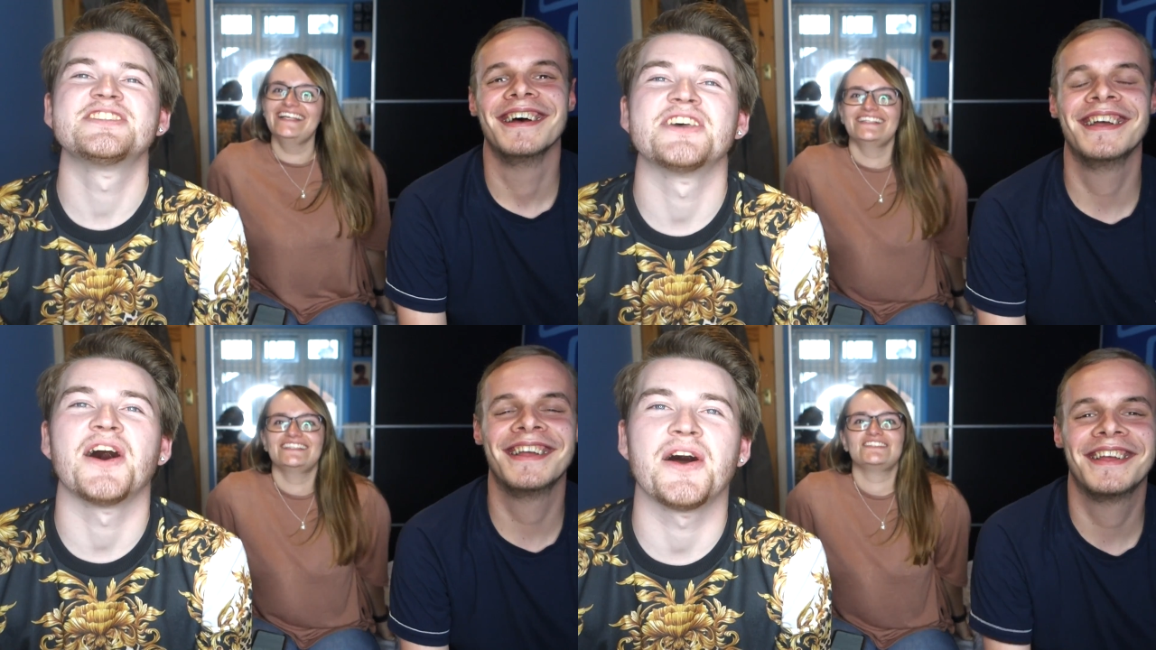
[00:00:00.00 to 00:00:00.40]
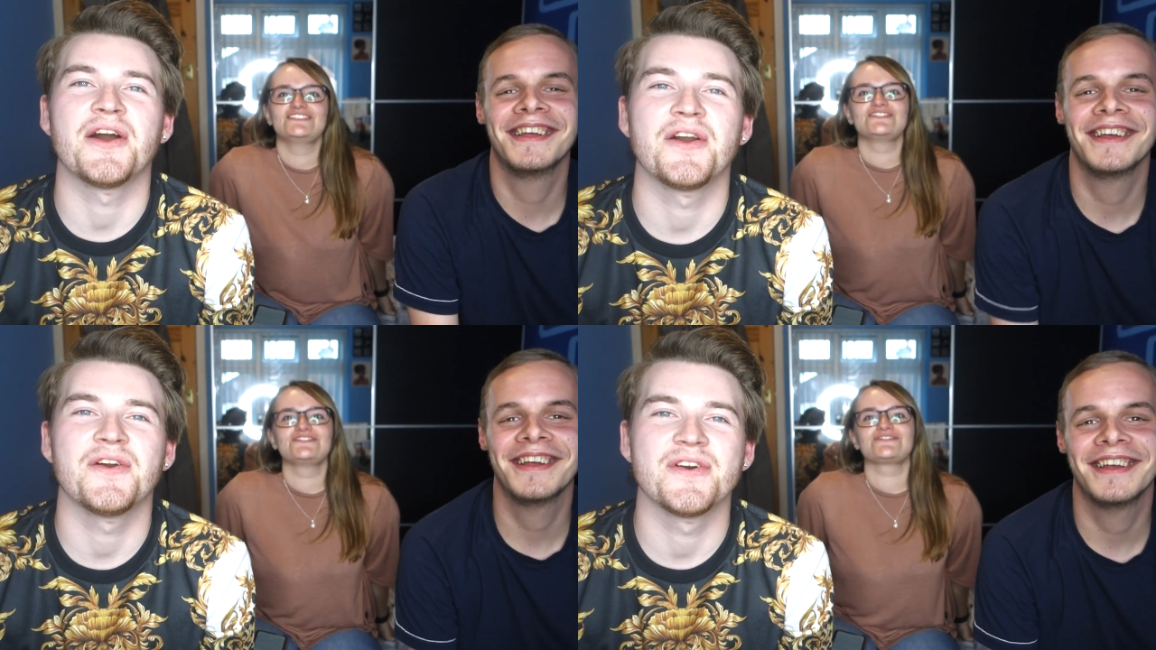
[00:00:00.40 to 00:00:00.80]

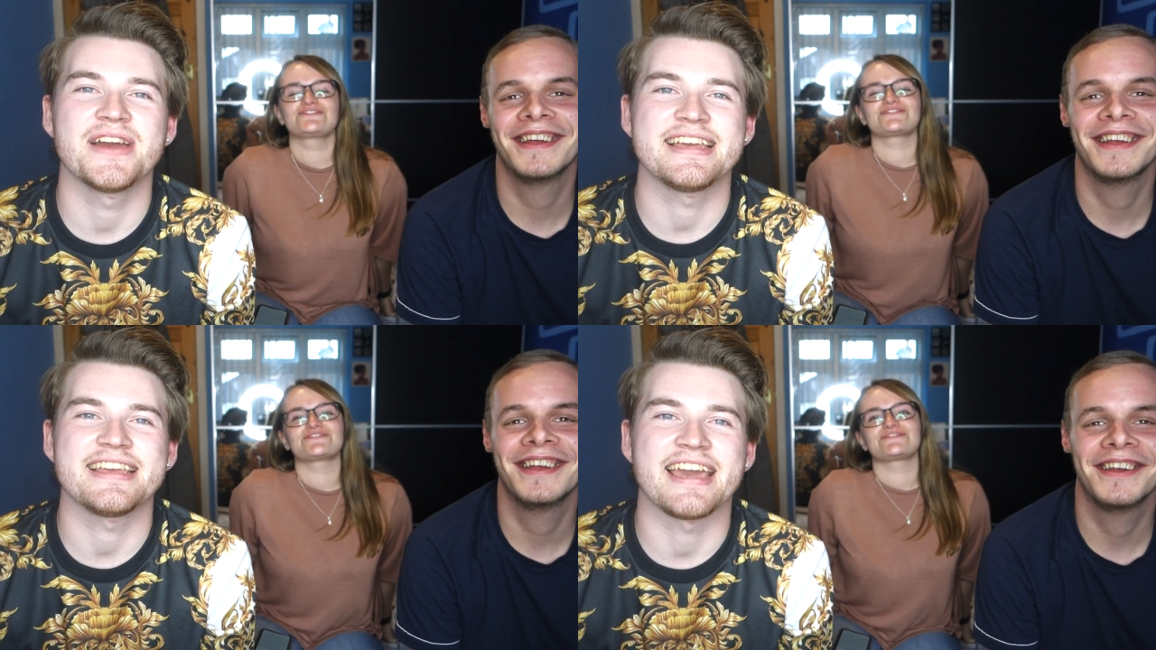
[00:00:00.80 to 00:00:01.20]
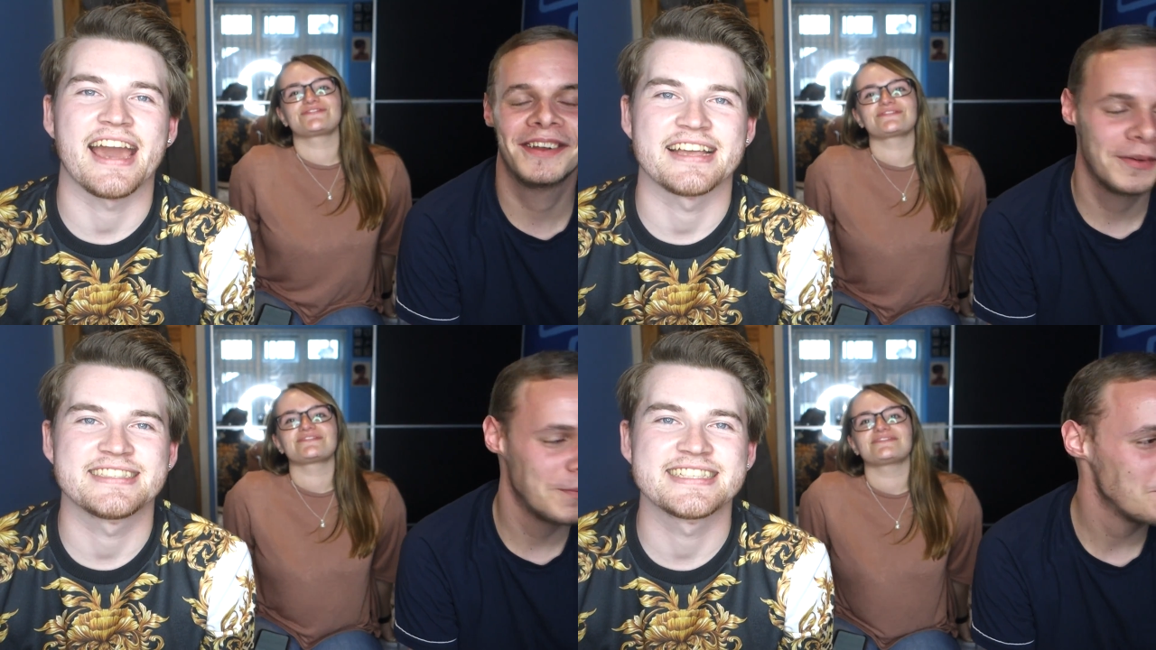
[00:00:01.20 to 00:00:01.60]
Speaker 1: so
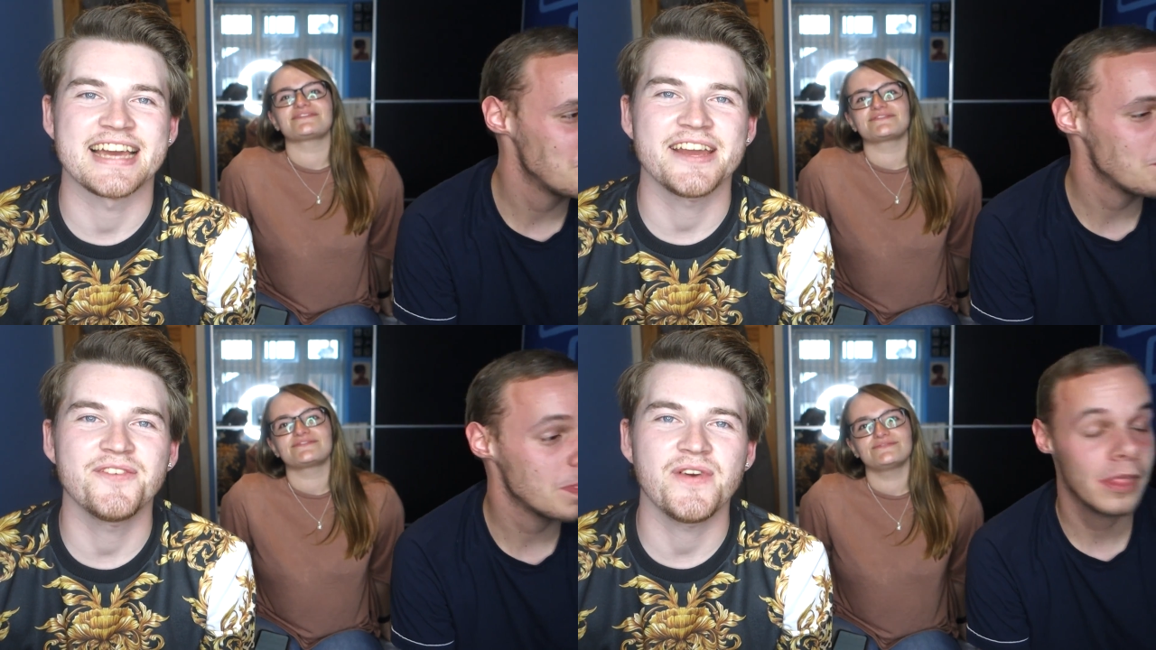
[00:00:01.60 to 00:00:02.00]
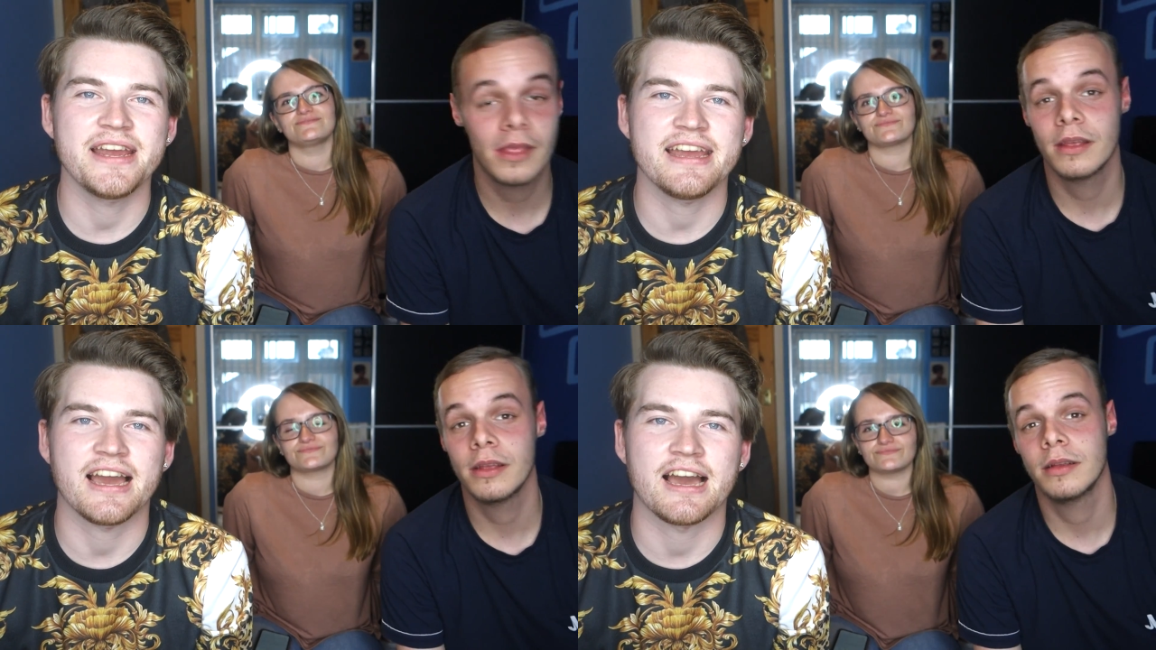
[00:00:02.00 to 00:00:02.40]
yeah, today
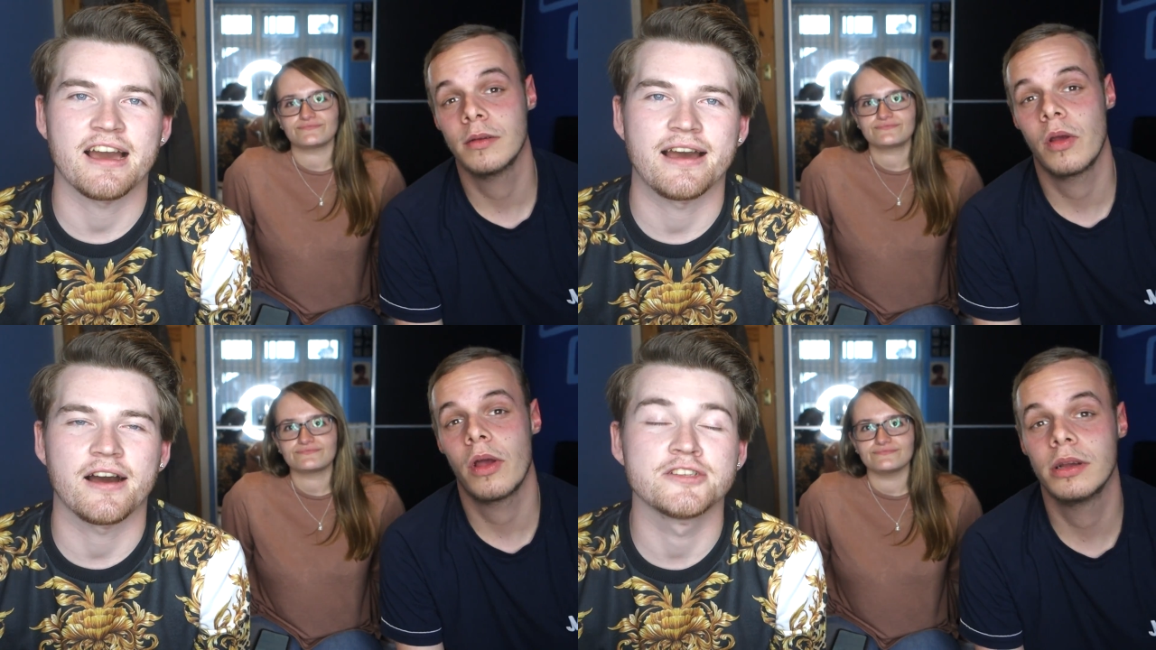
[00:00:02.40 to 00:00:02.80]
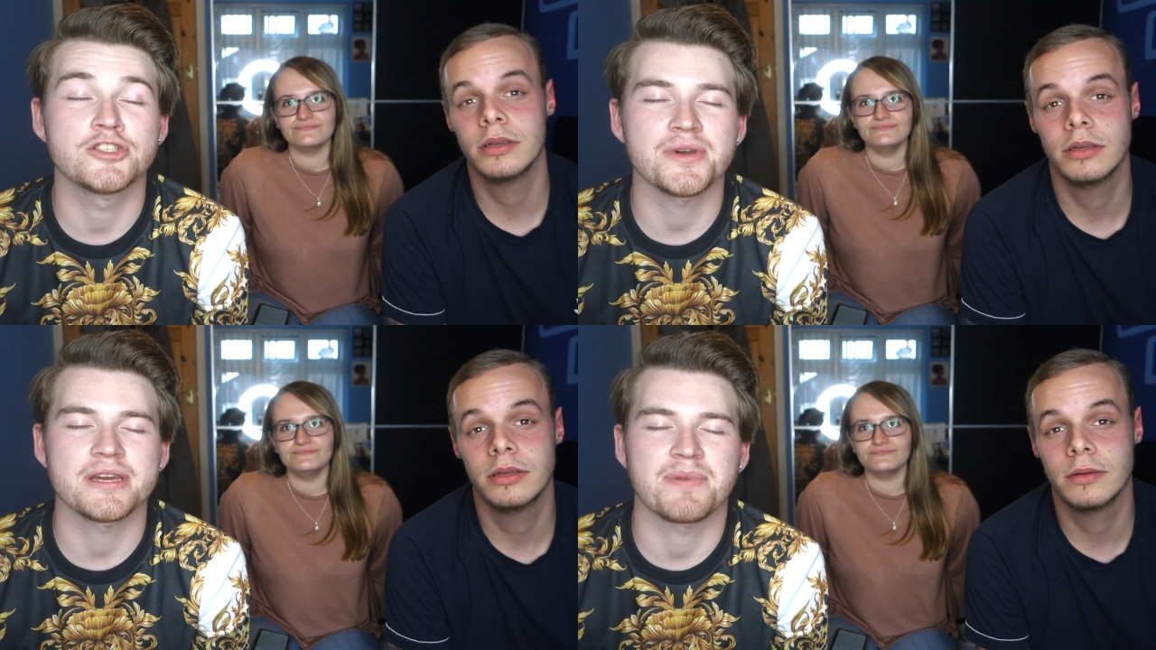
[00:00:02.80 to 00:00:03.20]
we are
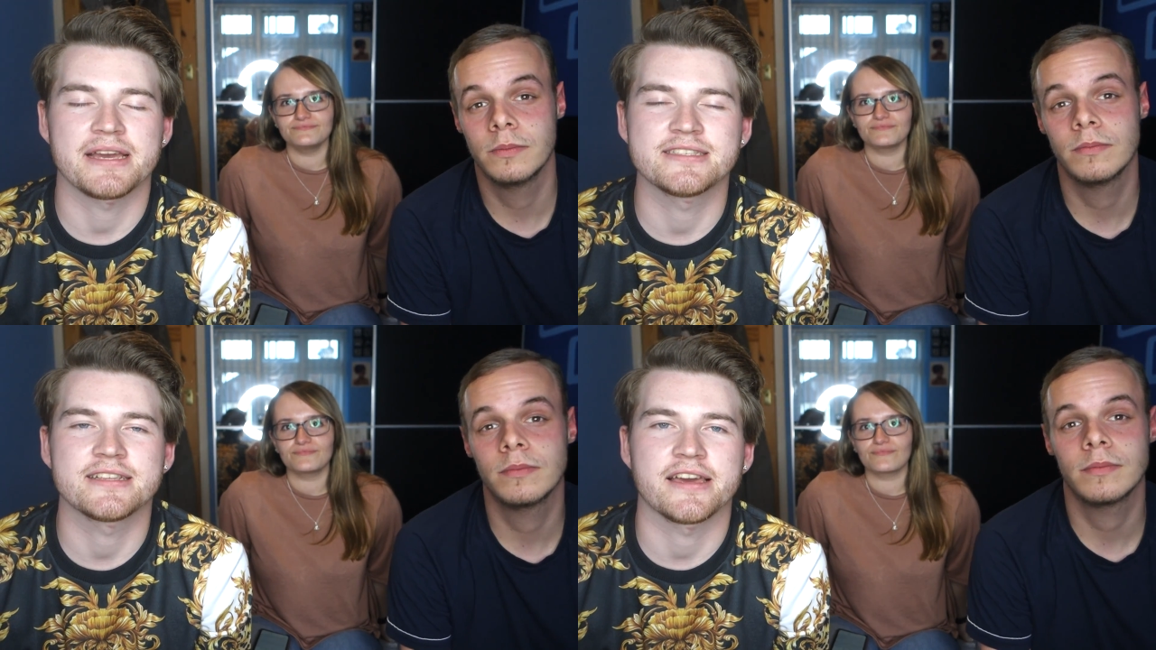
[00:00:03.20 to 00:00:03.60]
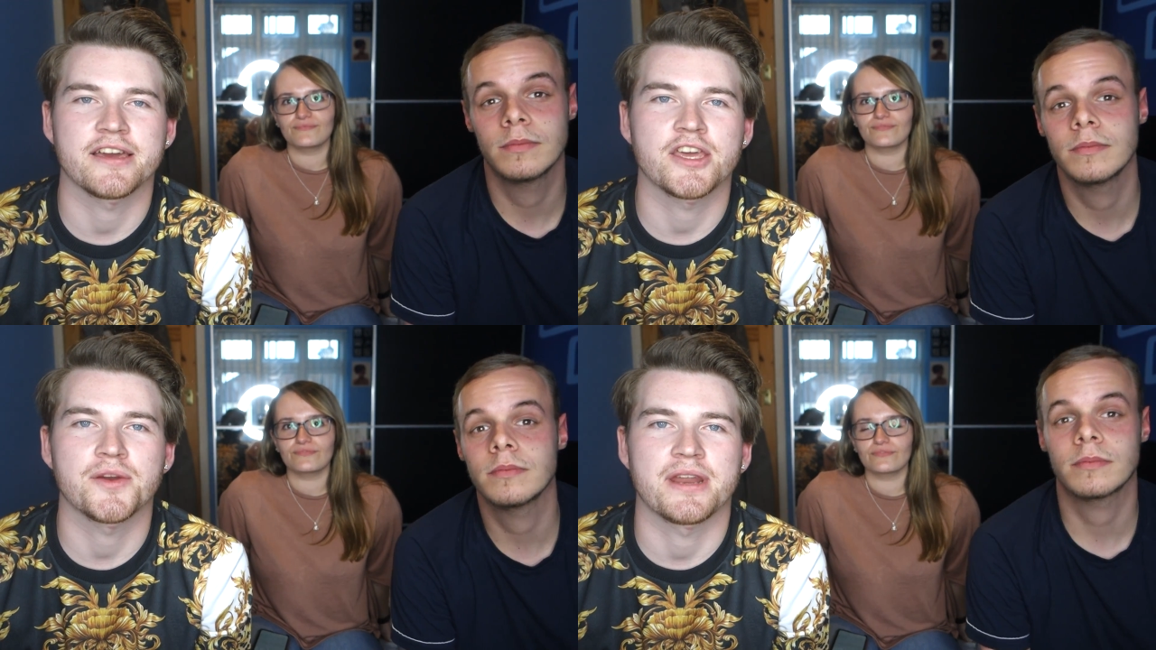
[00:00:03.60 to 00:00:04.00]
doing basically
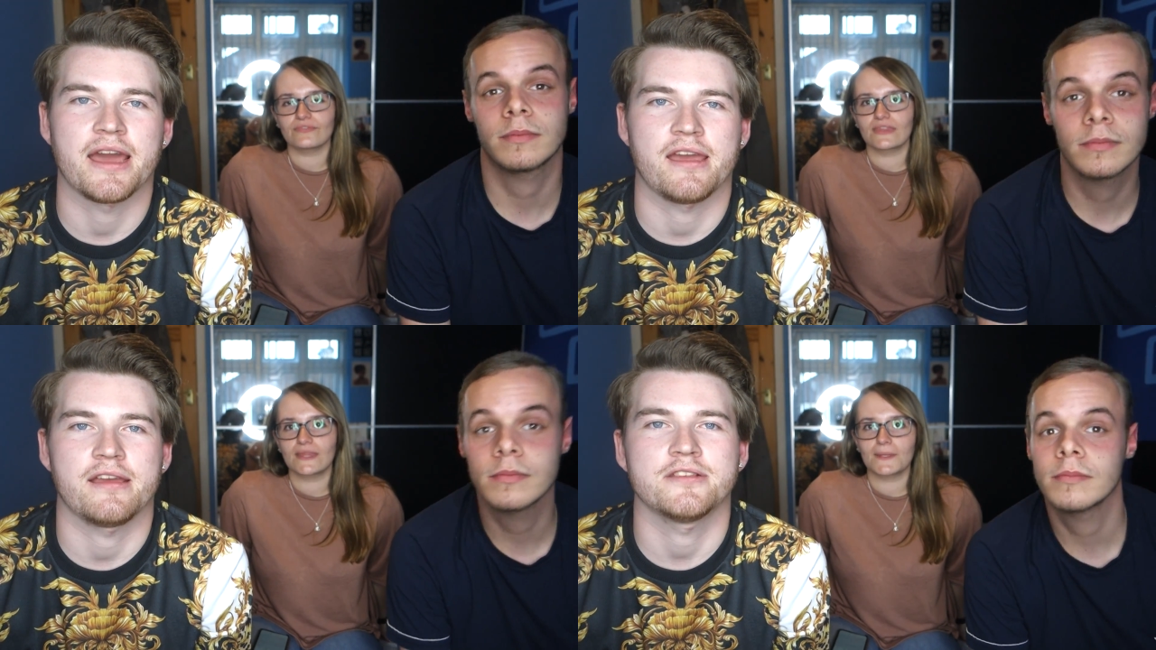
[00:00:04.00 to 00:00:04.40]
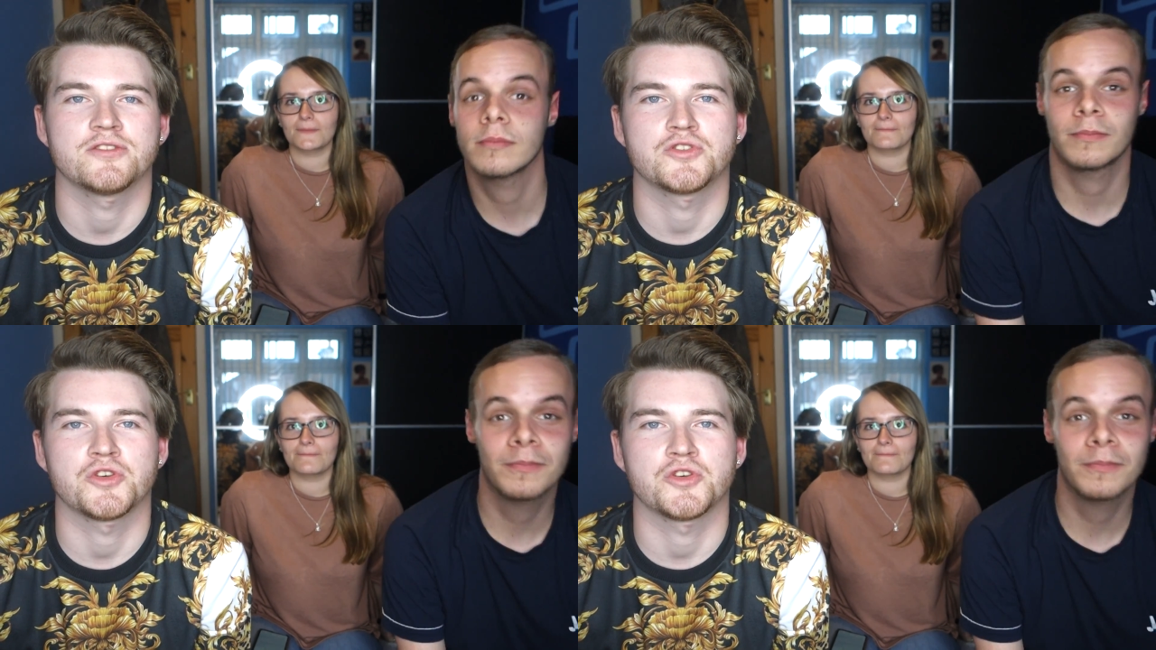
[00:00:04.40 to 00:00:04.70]
a Q&A